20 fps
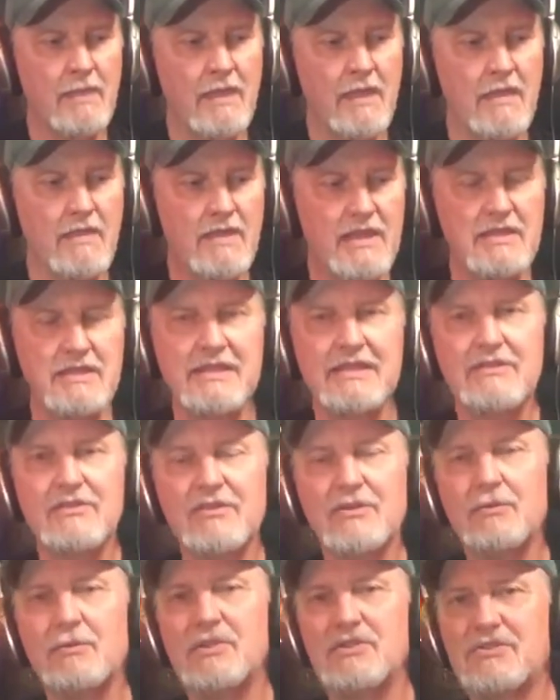Then you get to
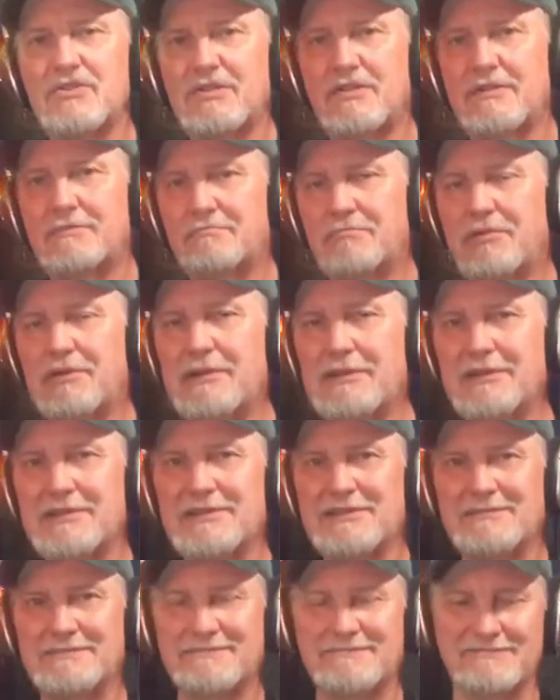the ones that are pretty
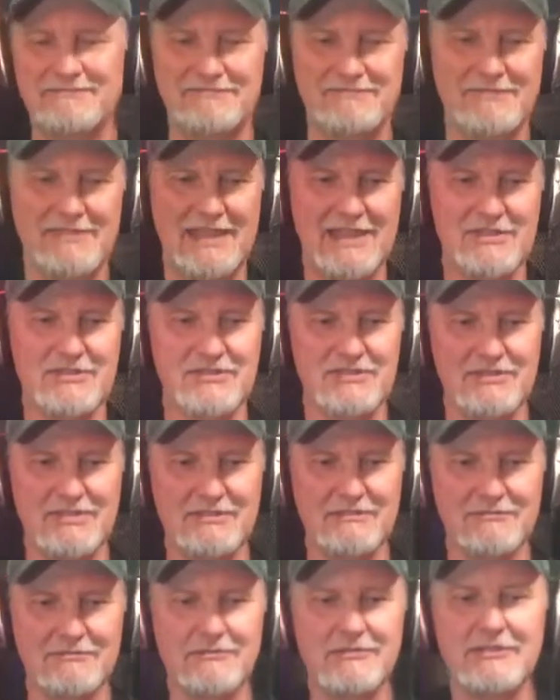good, actually
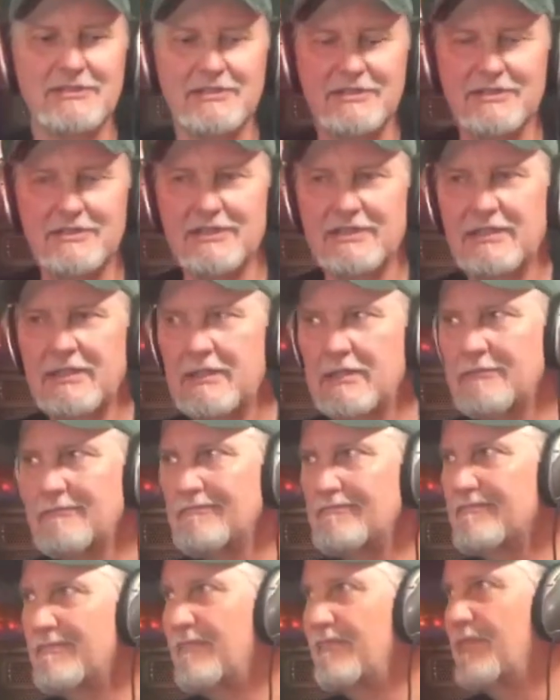really good.
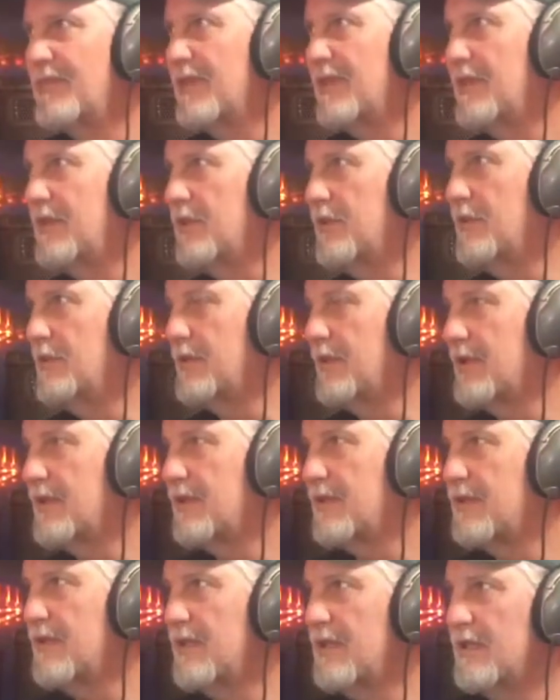You
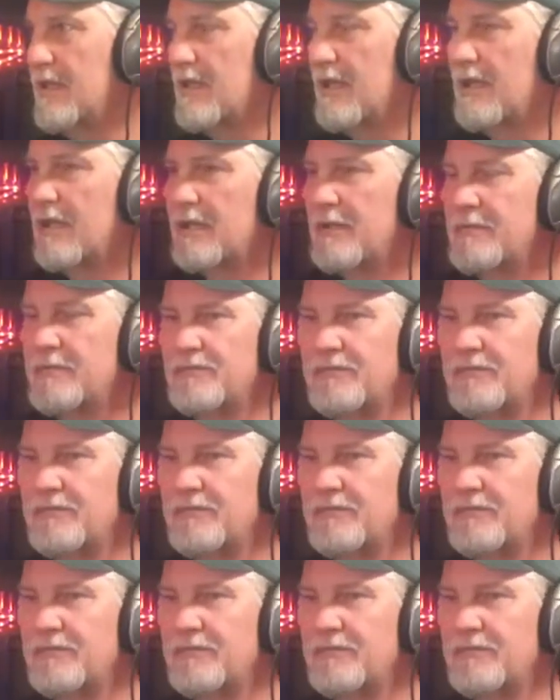get the